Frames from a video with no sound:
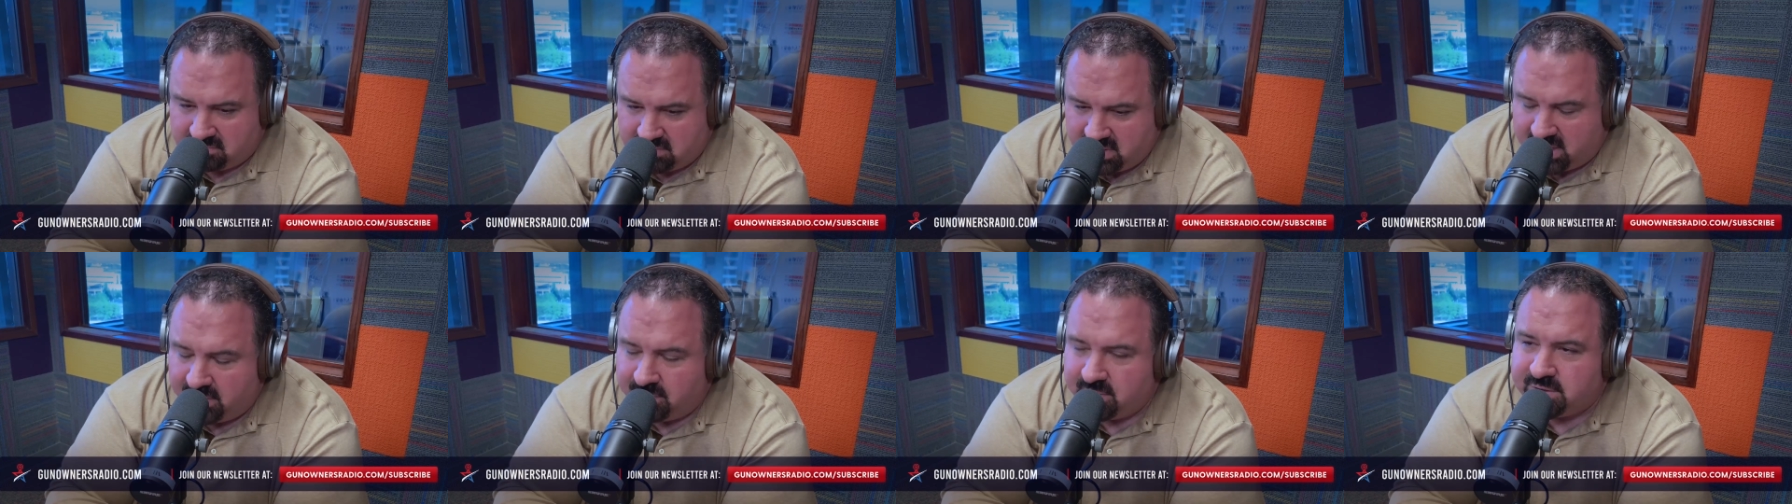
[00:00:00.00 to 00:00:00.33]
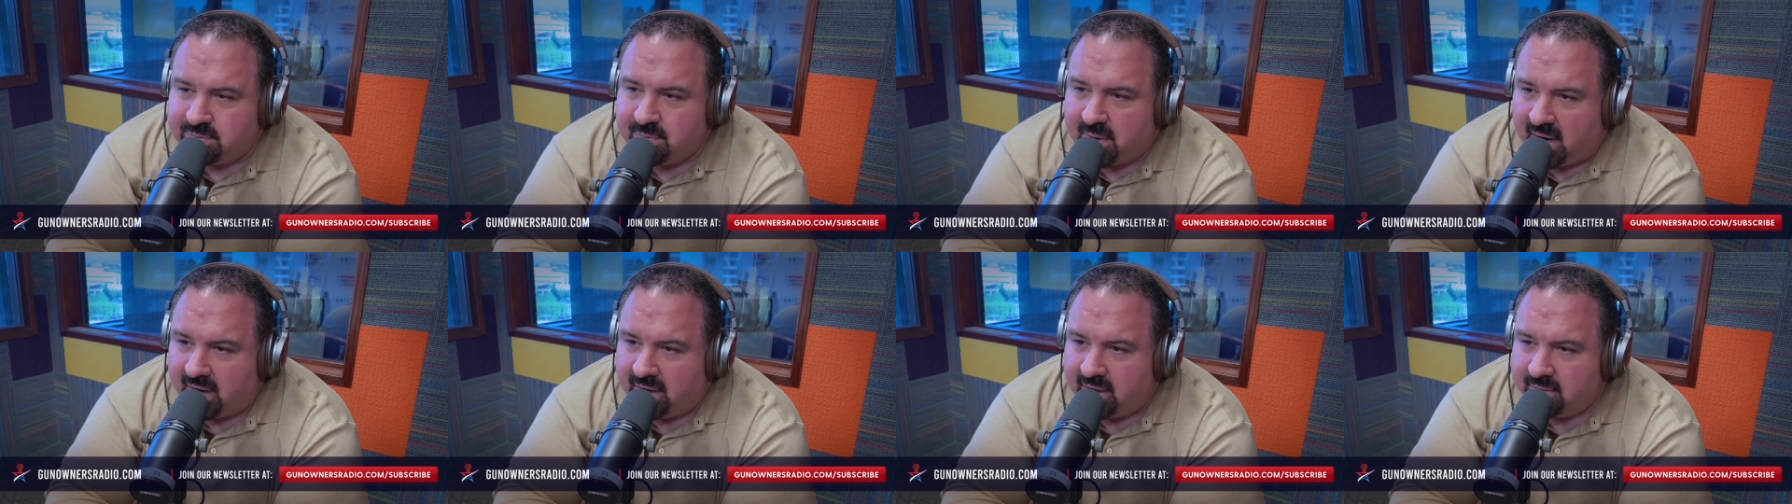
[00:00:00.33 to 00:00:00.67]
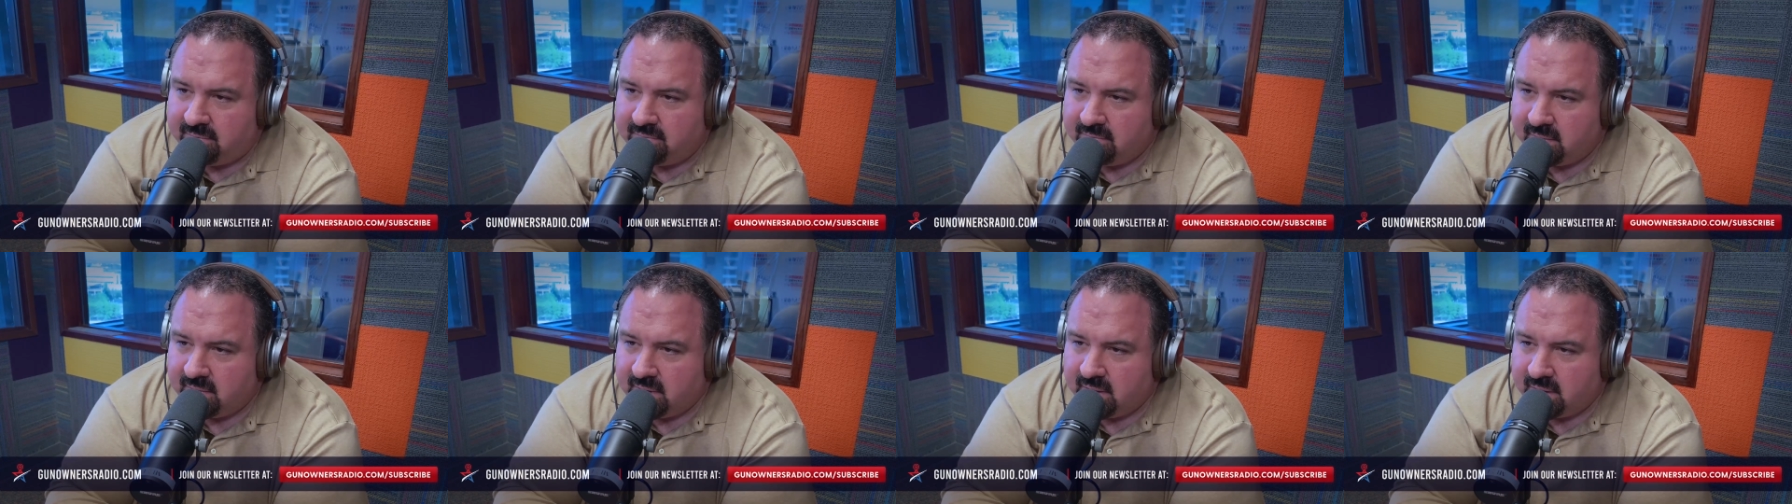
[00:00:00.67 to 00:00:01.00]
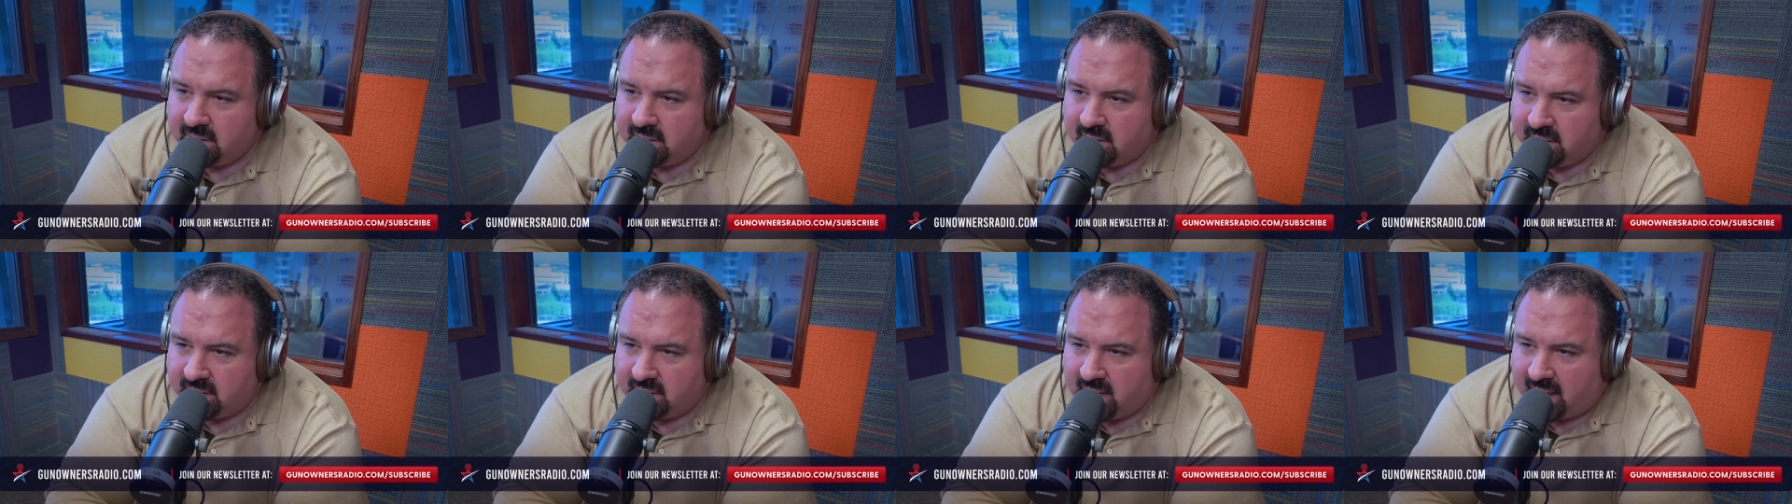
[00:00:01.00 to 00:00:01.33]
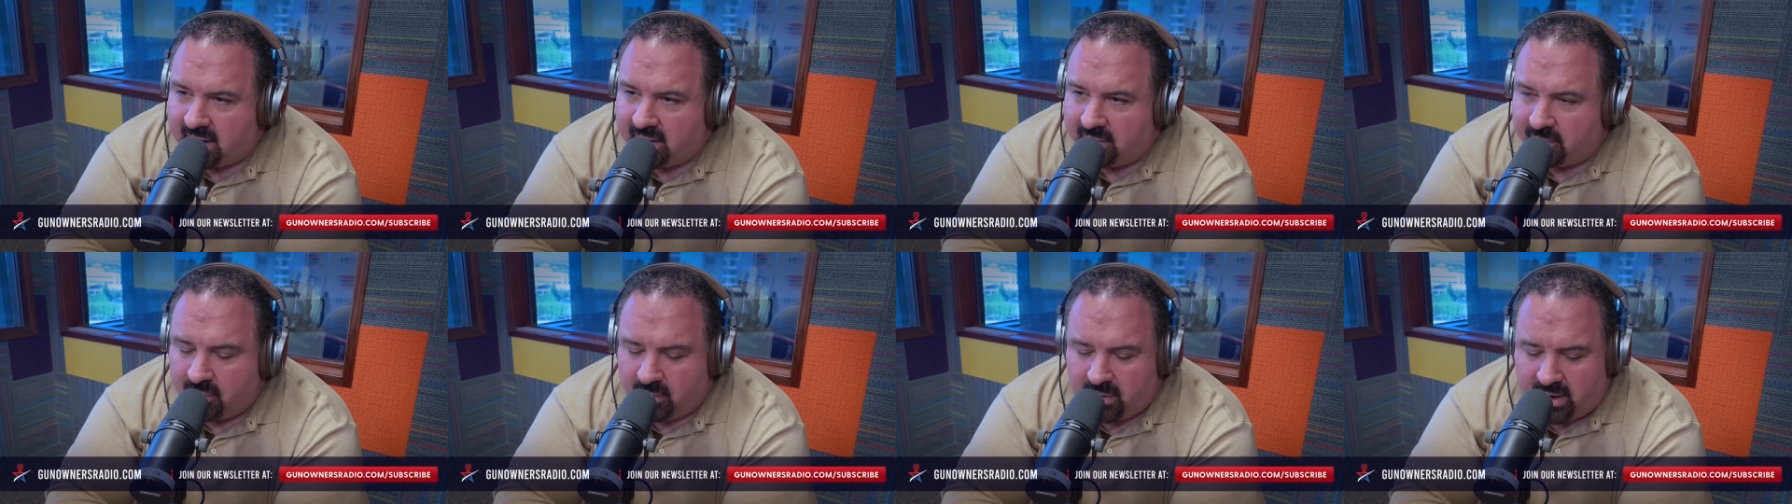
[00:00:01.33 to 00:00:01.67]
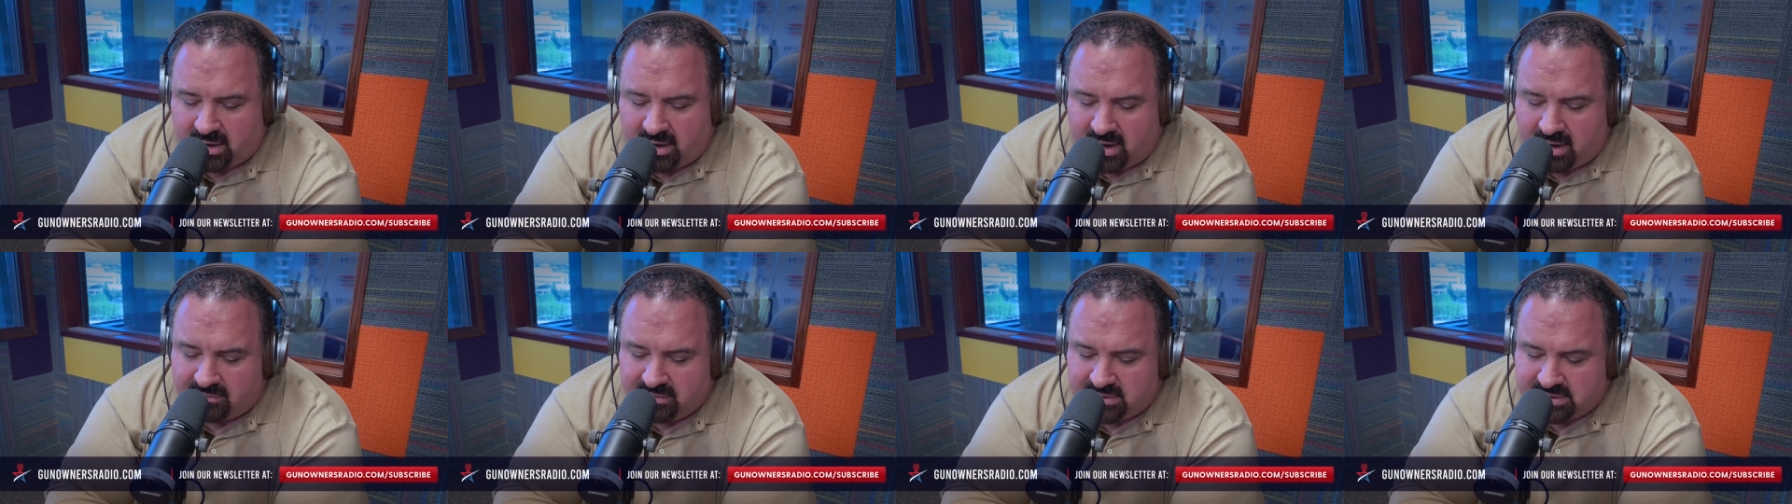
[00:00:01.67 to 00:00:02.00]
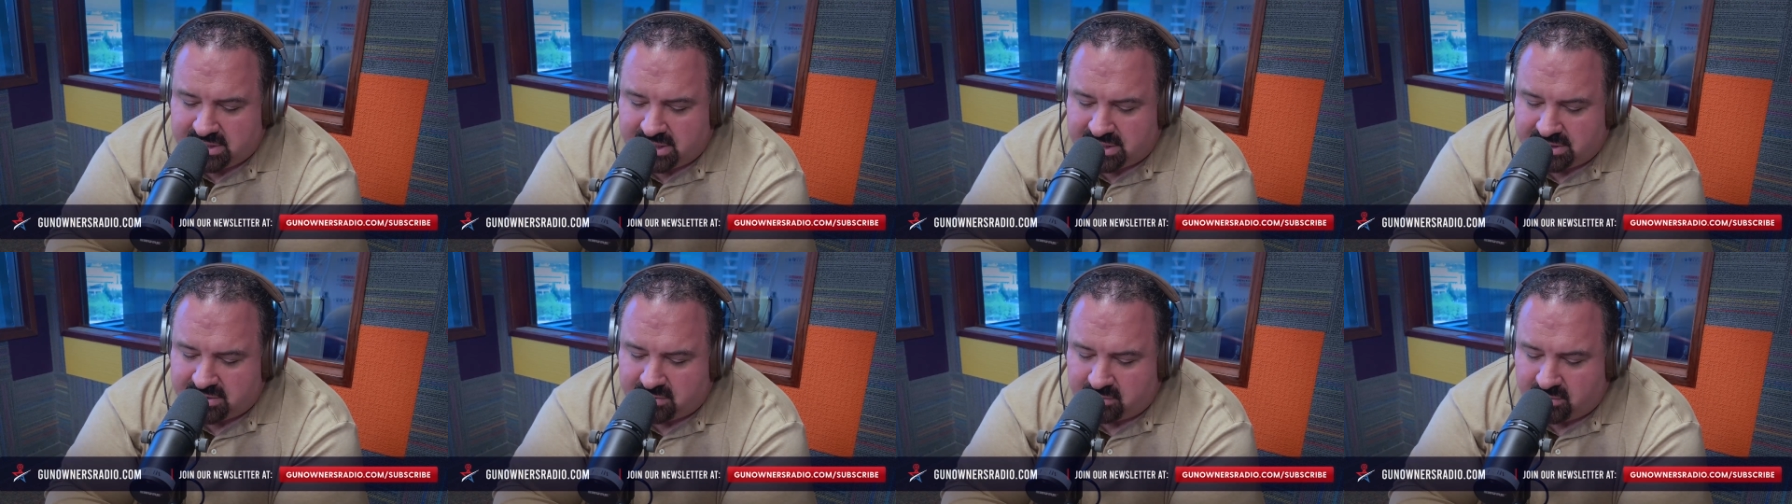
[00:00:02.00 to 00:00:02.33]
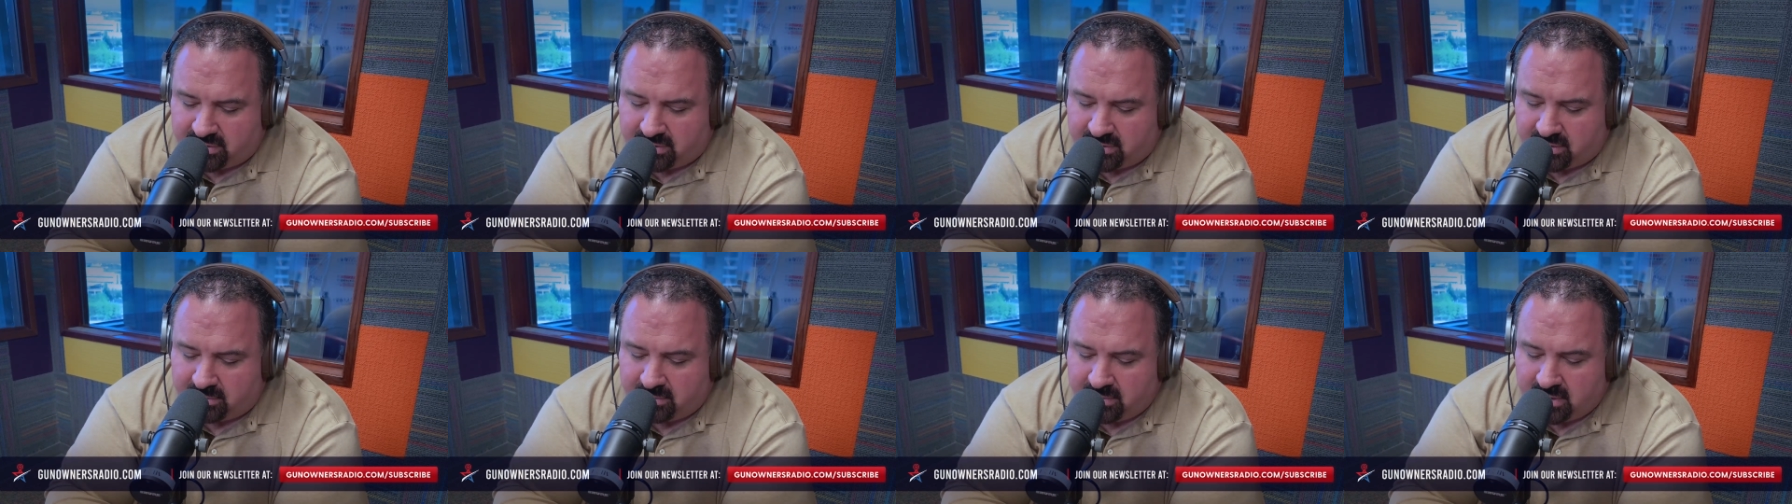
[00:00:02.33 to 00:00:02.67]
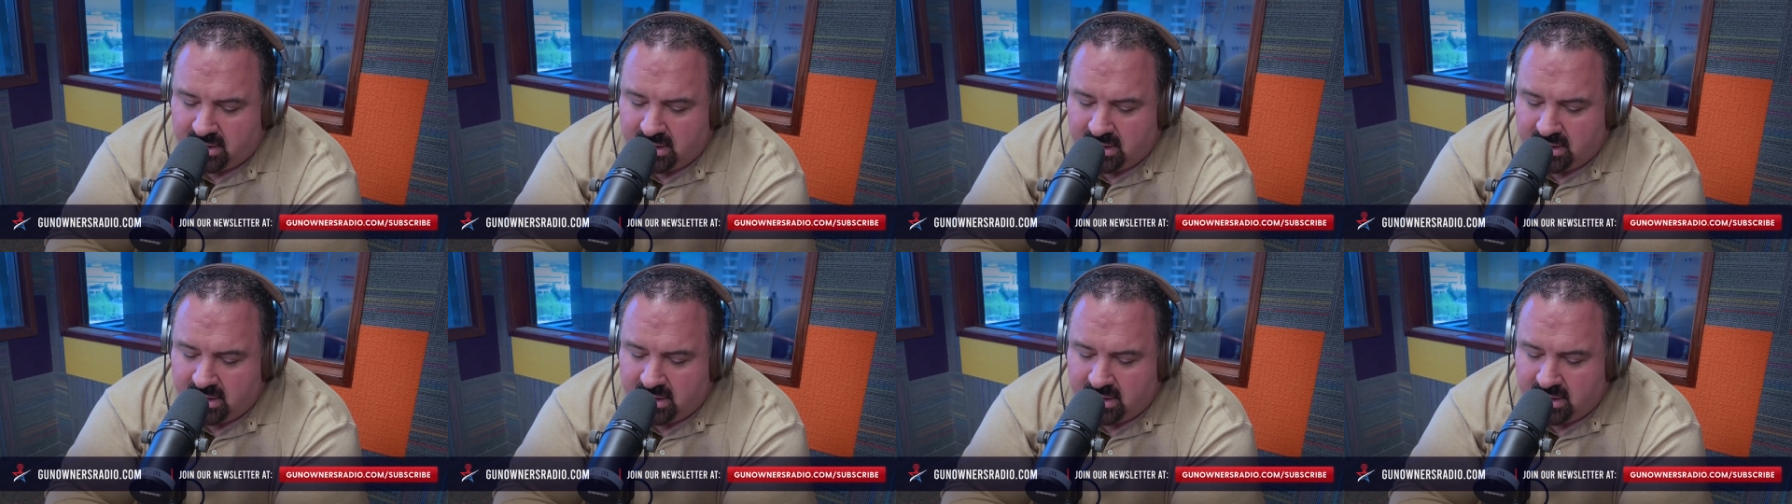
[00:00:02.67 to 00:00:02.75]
He responded. Yeah, had a great conversation with him.